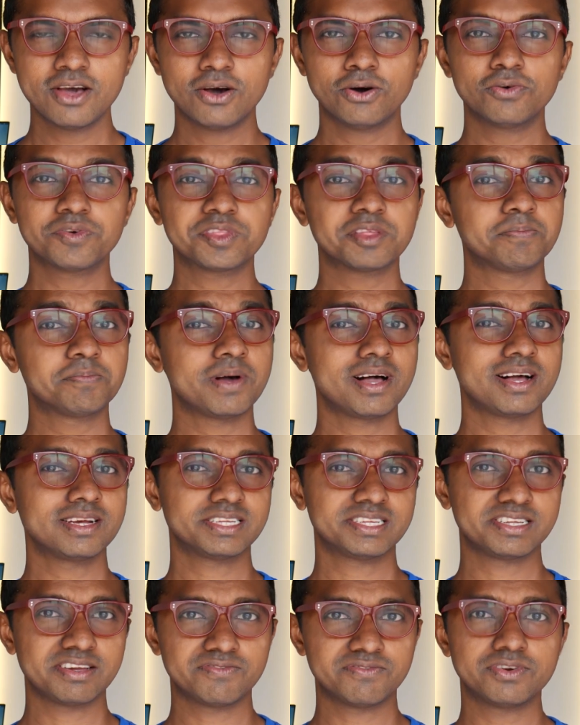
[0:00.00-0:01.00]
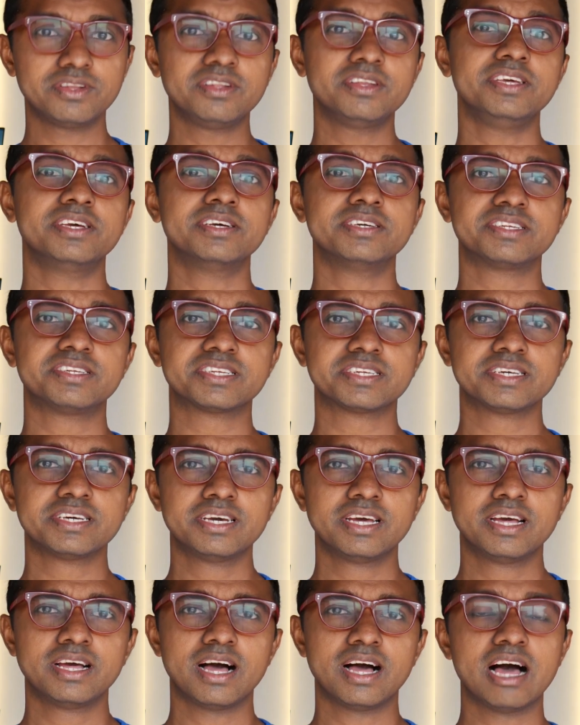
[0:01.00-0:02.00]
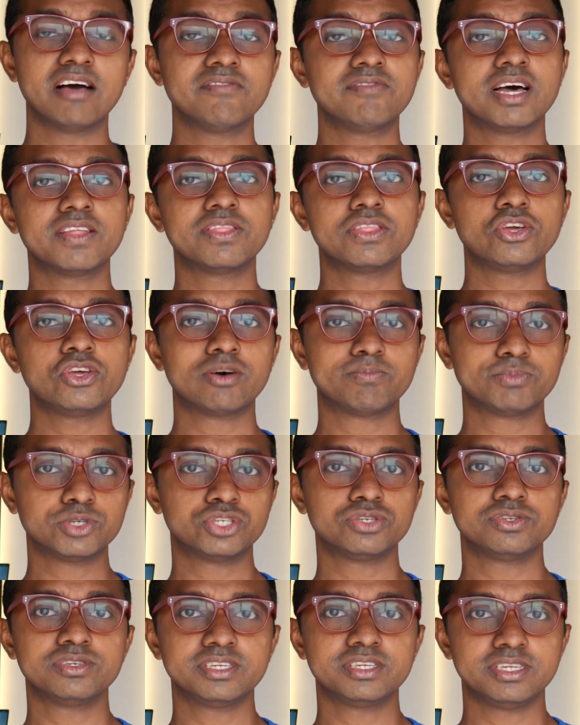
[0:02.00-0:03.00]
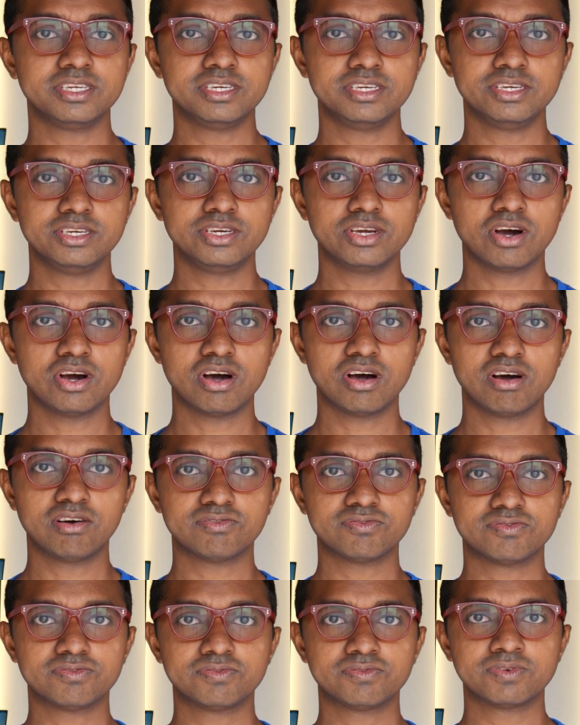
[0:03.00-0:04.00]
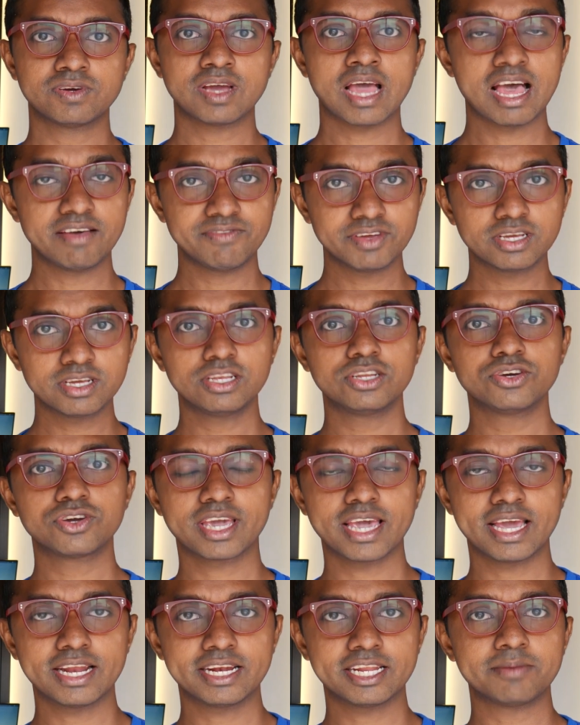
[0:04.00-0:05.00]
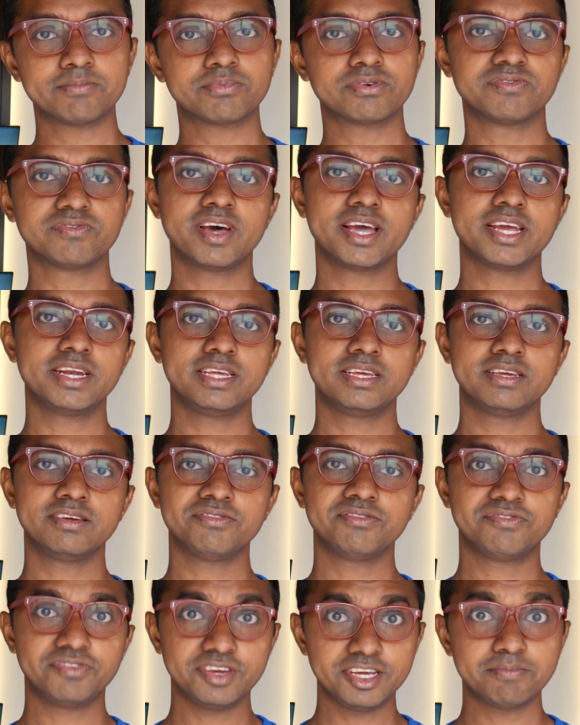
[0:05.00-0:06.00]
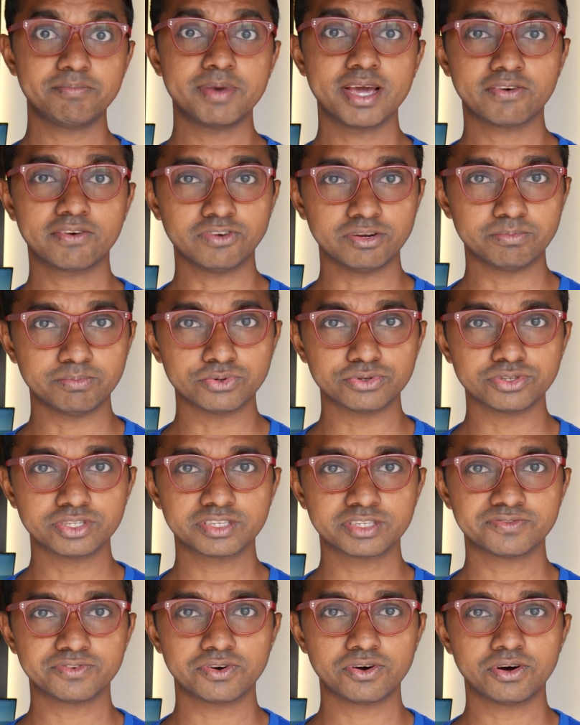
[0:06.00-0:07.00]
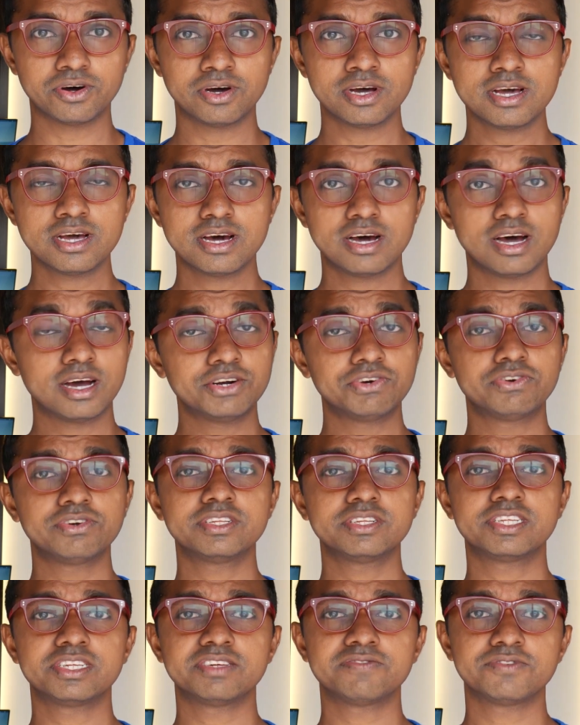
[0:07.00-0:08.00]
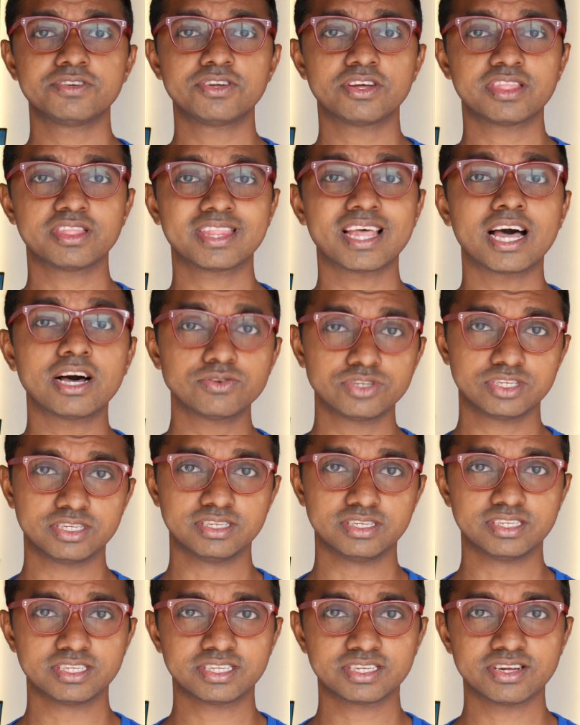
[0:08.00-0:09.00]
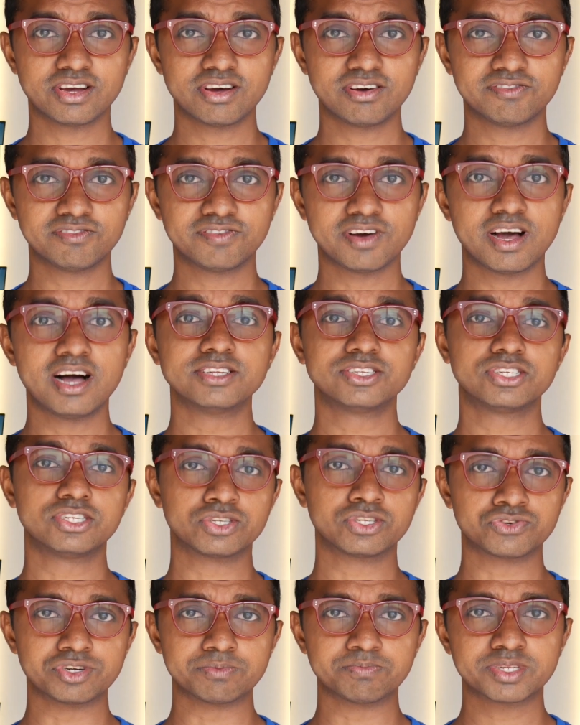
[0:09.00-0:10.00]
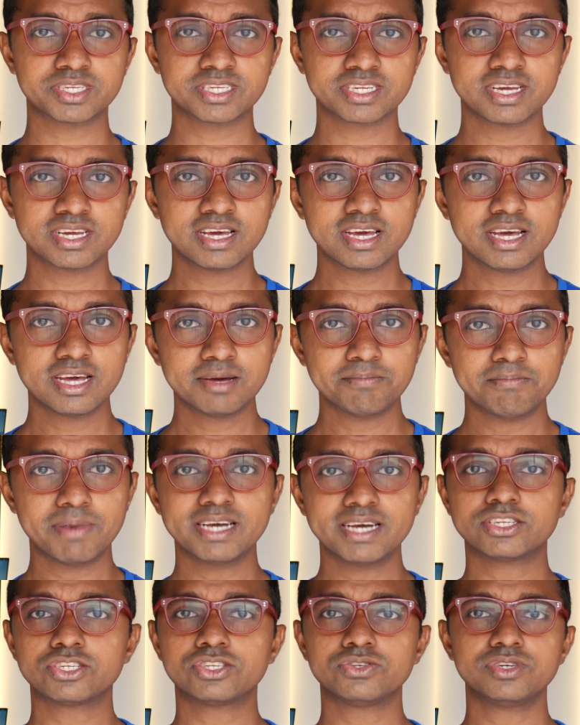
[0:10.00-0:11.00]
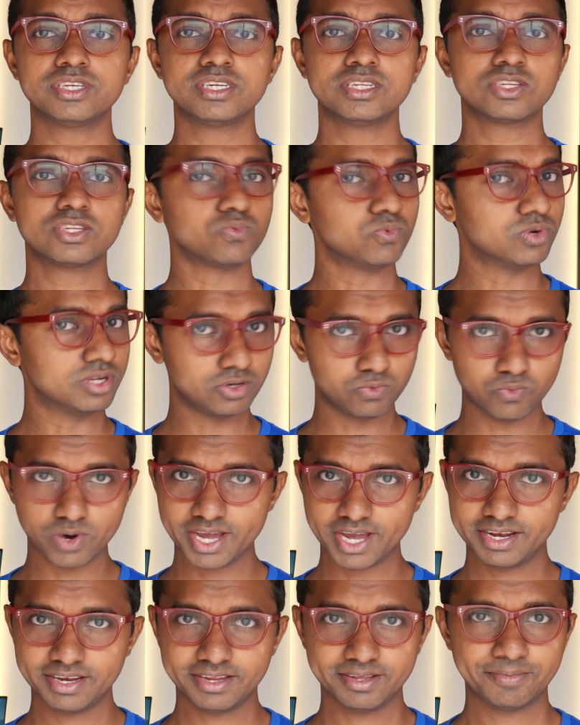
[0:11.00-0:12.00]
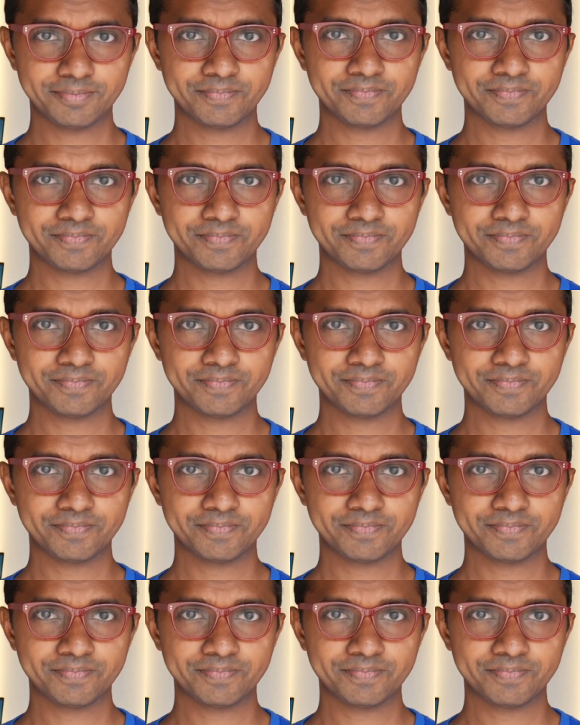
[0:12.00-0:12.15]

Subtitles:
Over the past several years, I've had the opportunity of having a look at and providing feedback reports for hundreds, if not thousands, of answer scripts by students worldwide.